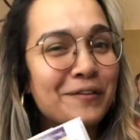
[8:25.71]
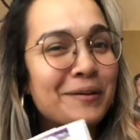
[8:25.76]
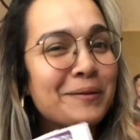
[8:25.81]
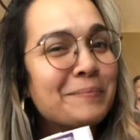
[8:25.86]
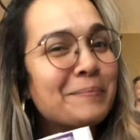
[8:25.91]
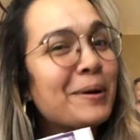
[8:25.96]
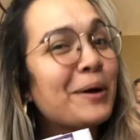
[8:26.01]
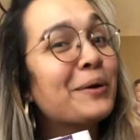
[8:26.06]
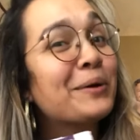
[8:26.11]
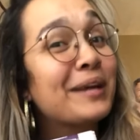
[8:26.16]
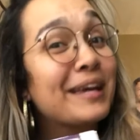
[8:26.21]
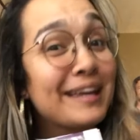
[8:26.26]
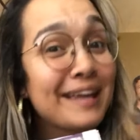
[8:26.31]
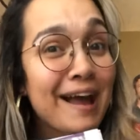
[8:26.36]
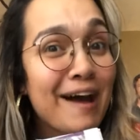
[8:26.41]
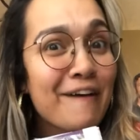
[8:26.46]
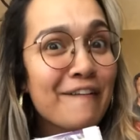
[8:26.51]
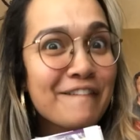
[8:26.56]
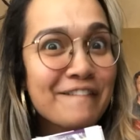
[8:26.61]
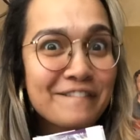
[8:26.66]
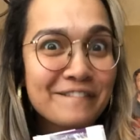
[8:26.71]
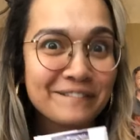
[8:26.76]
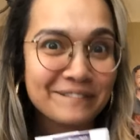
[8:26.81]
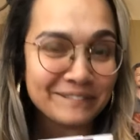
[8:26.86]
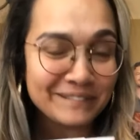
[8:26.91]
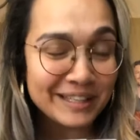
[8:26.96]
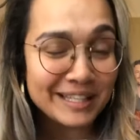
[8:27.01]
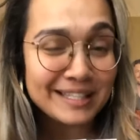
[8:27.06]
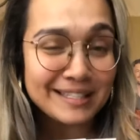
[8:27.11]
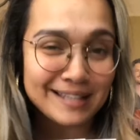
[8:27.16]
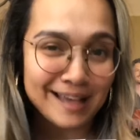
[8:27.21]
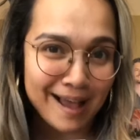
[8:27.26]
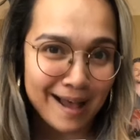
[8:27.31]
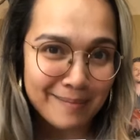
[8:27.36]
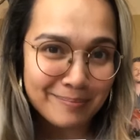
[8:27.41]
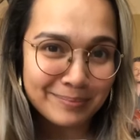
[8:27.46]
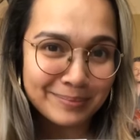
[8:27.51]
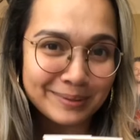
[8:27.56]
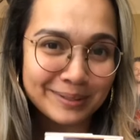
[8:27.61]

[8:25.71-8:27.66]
poking out the top.